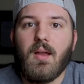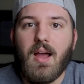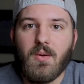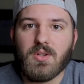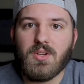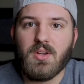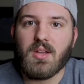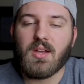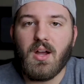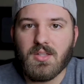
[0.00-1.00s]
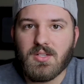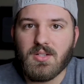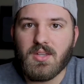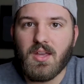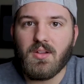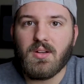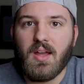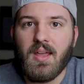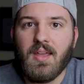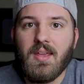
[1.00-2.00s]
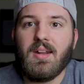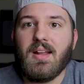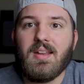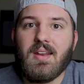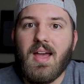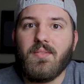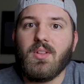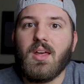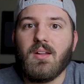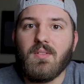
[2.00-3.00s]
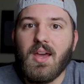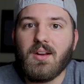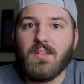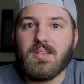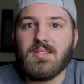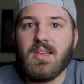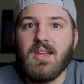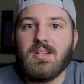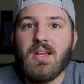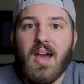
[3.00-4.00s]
I was shooting a concert the other night and I didn't have a lot of light on the stage,